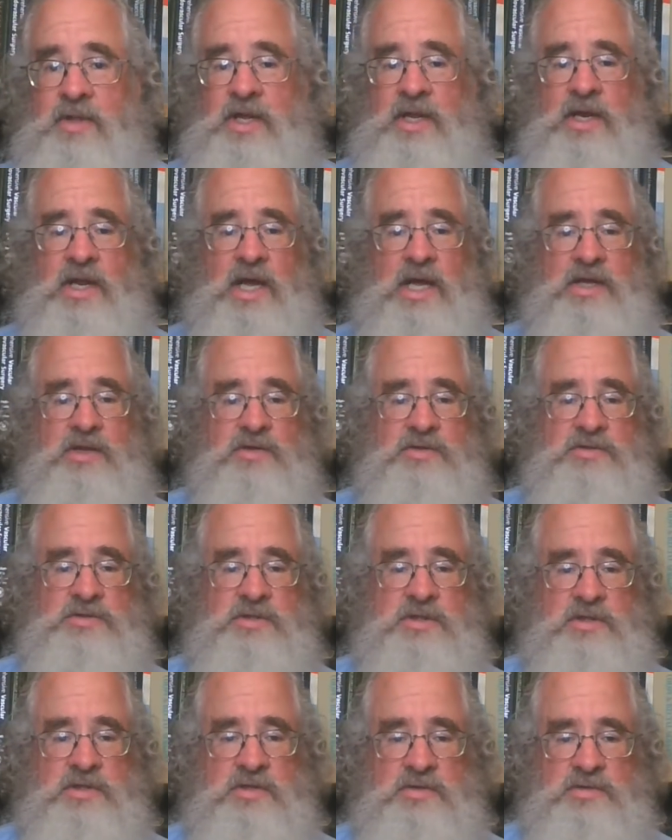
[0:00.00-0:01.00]
that I used
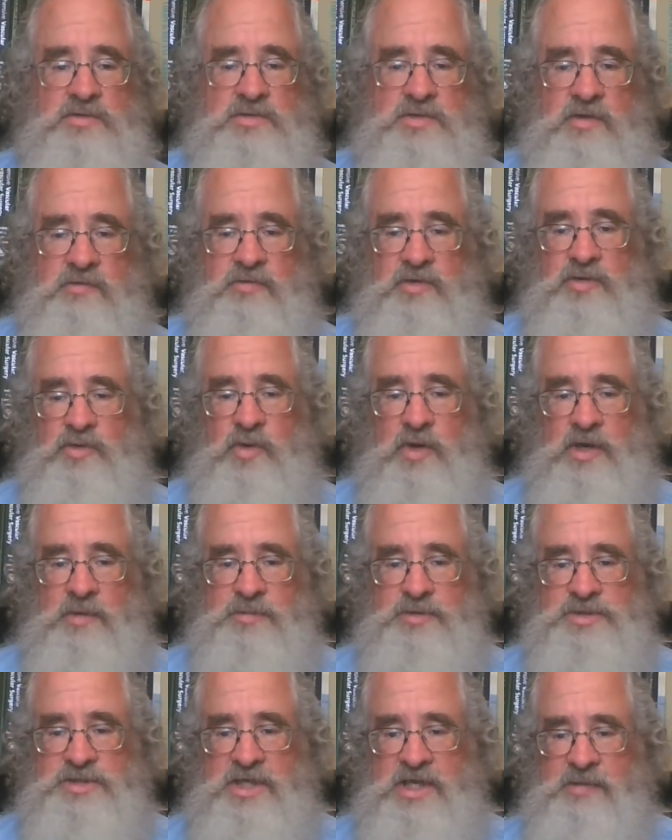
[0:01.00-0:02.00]
to lose over
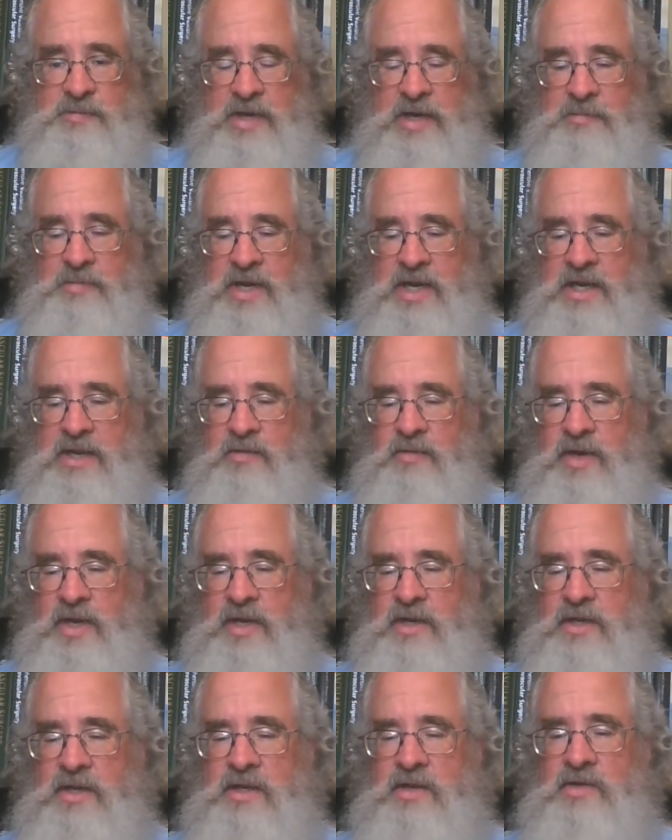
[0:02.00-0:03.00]
20% of my body
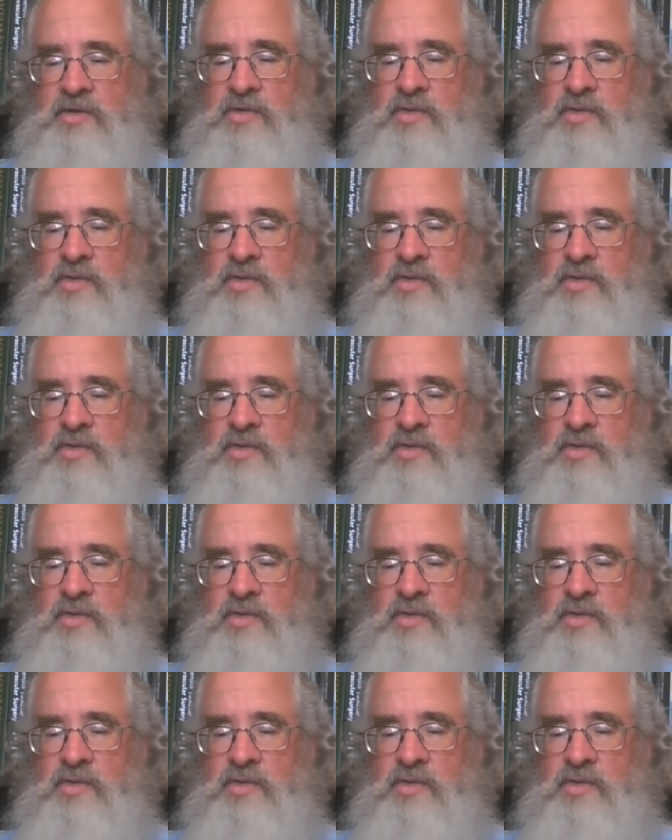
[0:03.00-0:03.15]
weight in